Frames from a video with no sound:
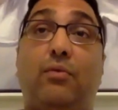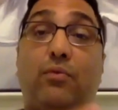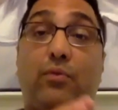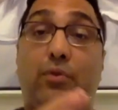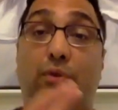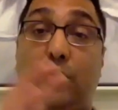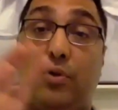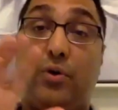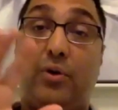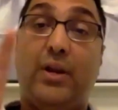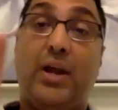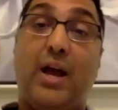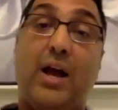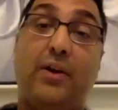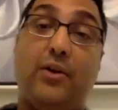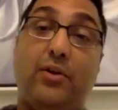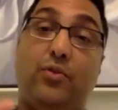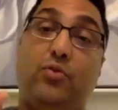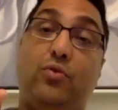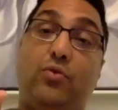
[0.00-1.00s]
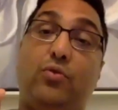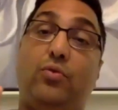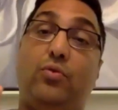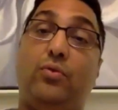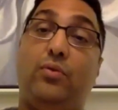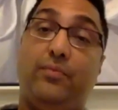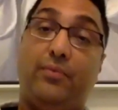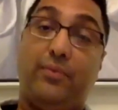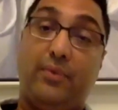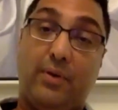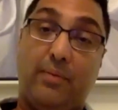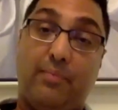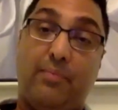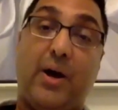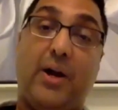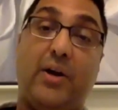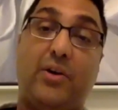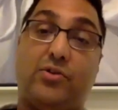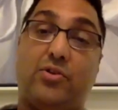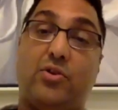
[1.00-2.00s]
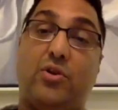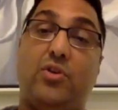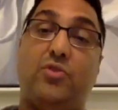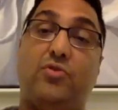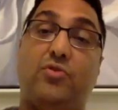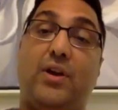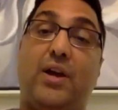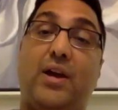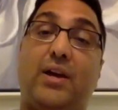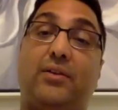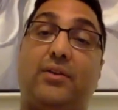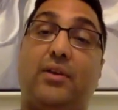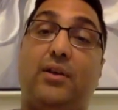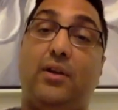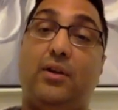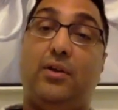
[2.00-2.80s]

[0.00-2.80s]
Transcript: learn how to do a buyer's contract,